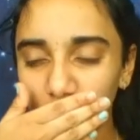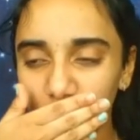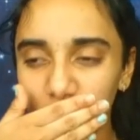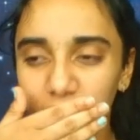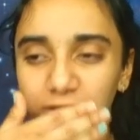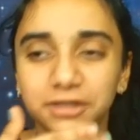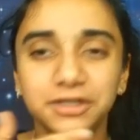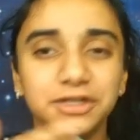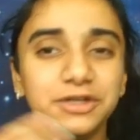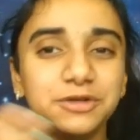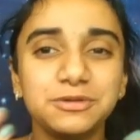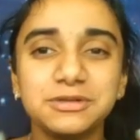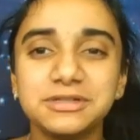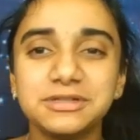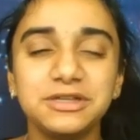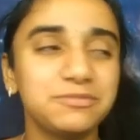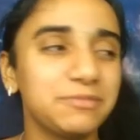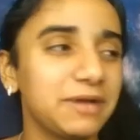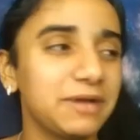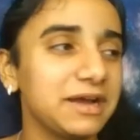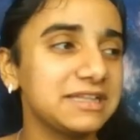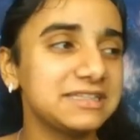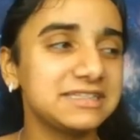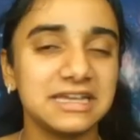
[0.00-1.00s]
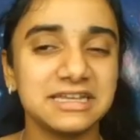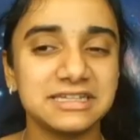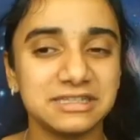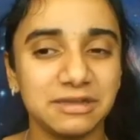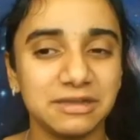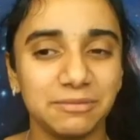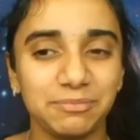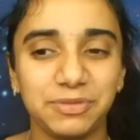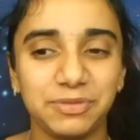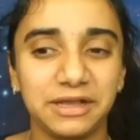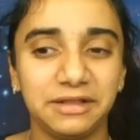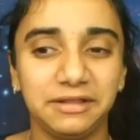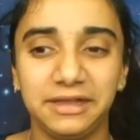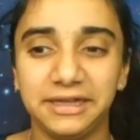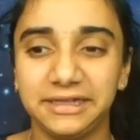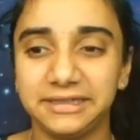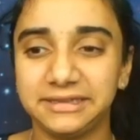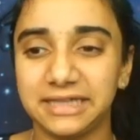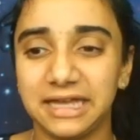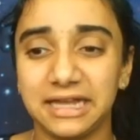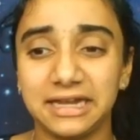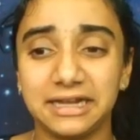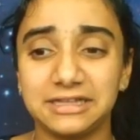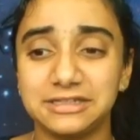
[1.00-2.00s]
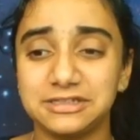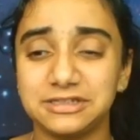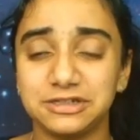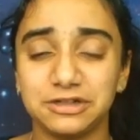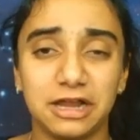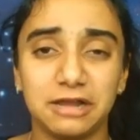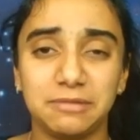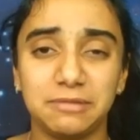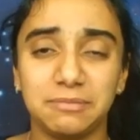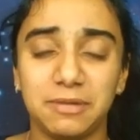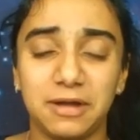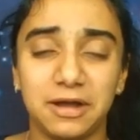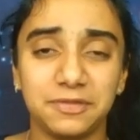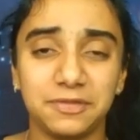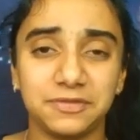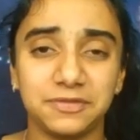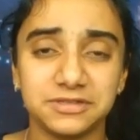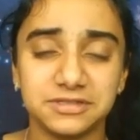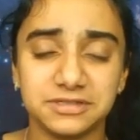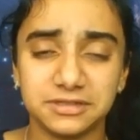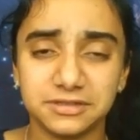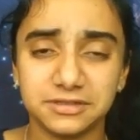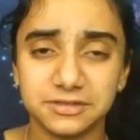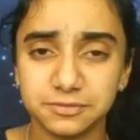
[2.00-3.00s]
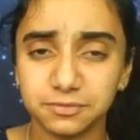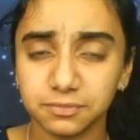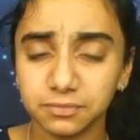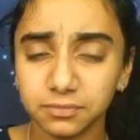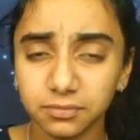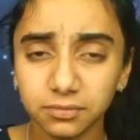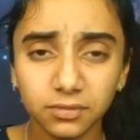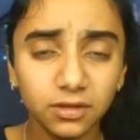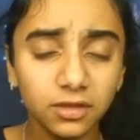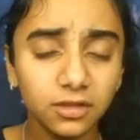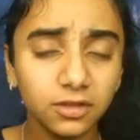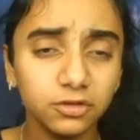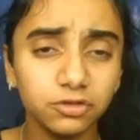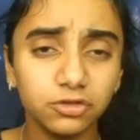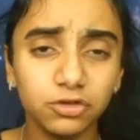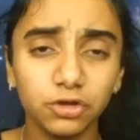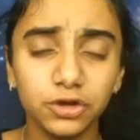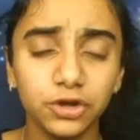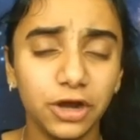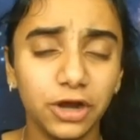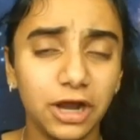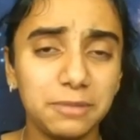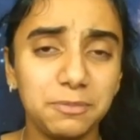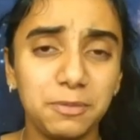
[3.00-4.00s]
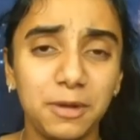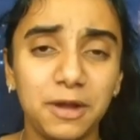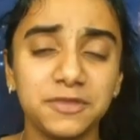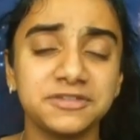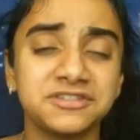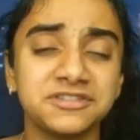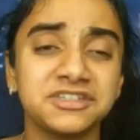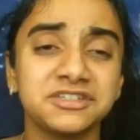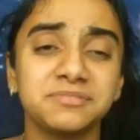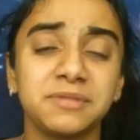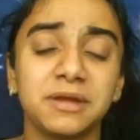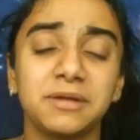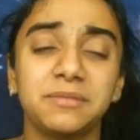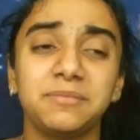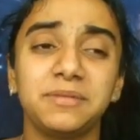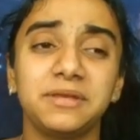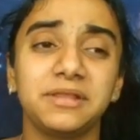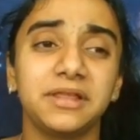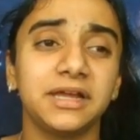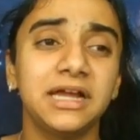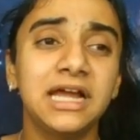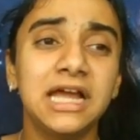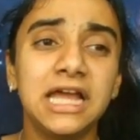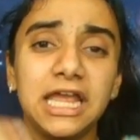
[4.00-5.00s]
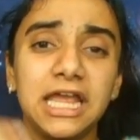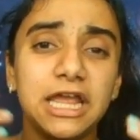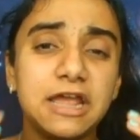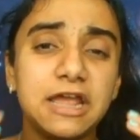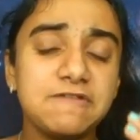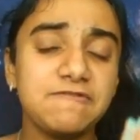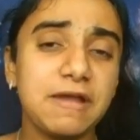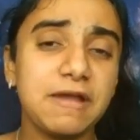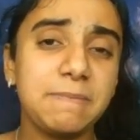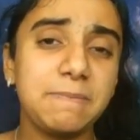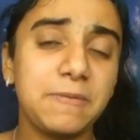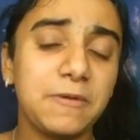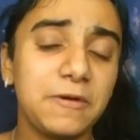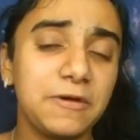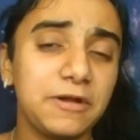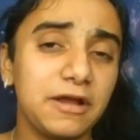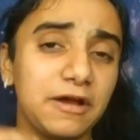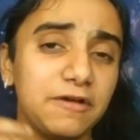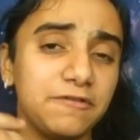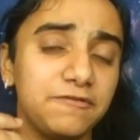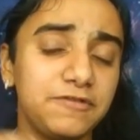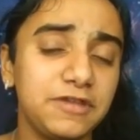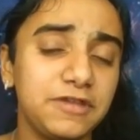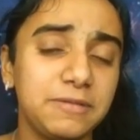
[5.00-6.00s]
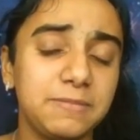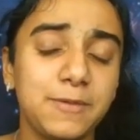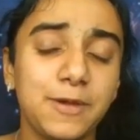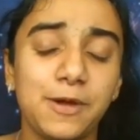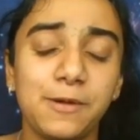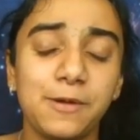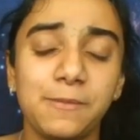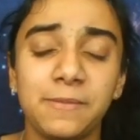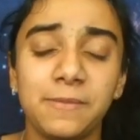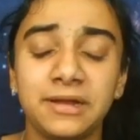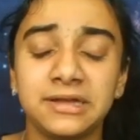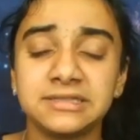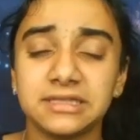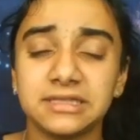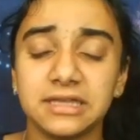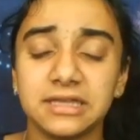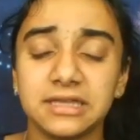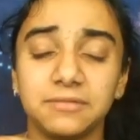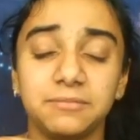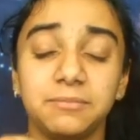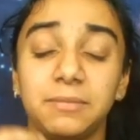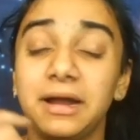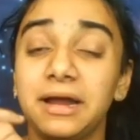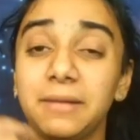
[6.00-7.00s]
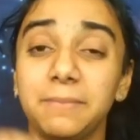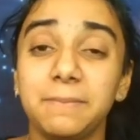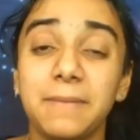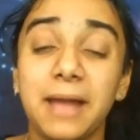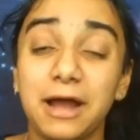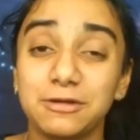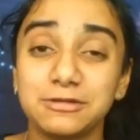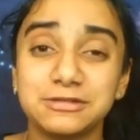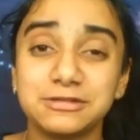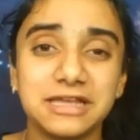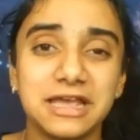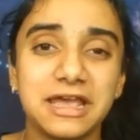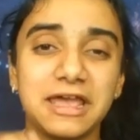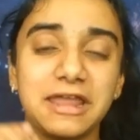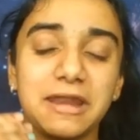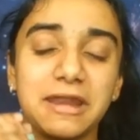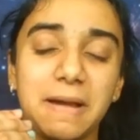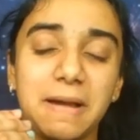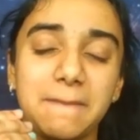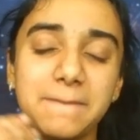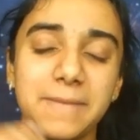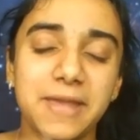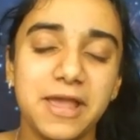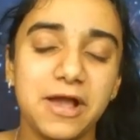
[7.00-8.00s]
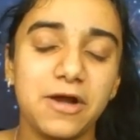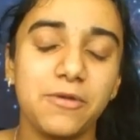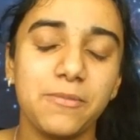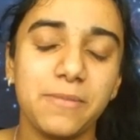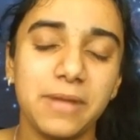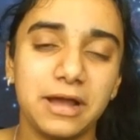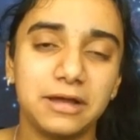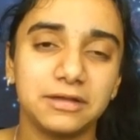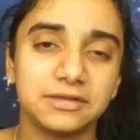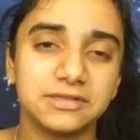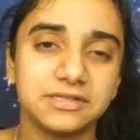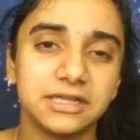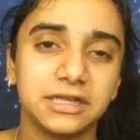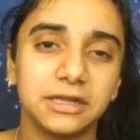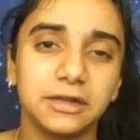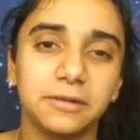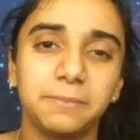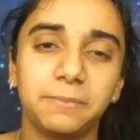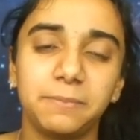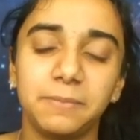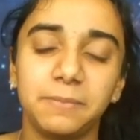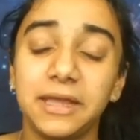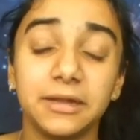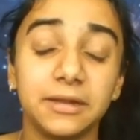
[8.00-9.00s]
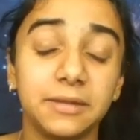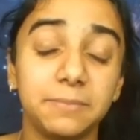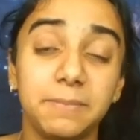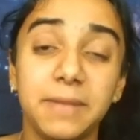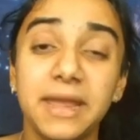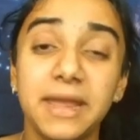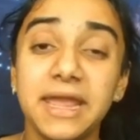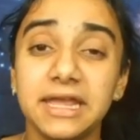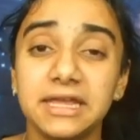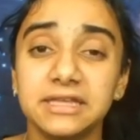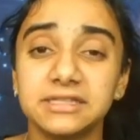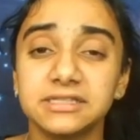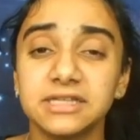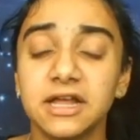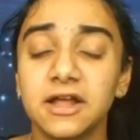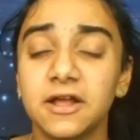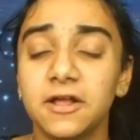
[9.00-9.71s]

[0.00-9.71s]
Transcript: You might say something like that as your hypothesis. So your hypothesis might be like, if I put a female mouse and a male mouse in a maze,